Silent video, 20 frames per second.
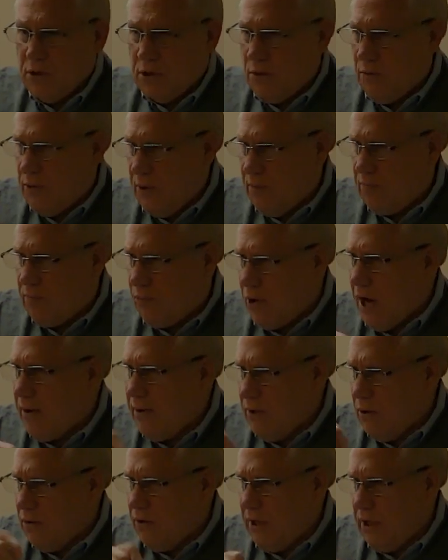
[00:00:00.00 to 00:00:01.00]
that we probably
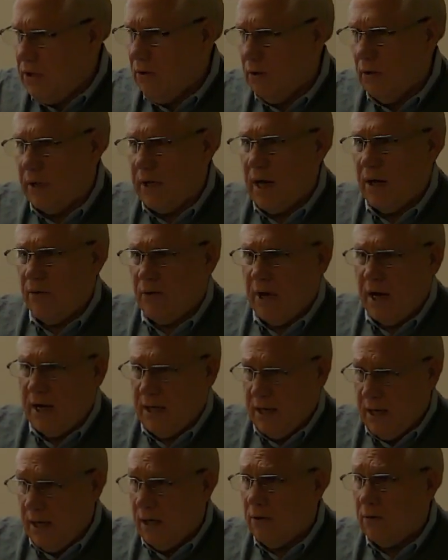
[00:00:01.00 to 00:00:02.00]
don't need to look at right
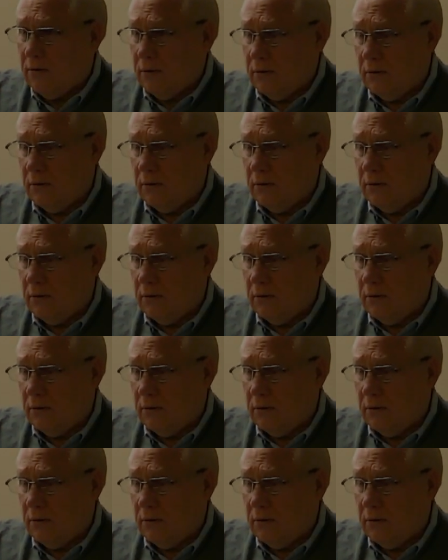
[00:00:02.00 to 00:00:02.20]
now.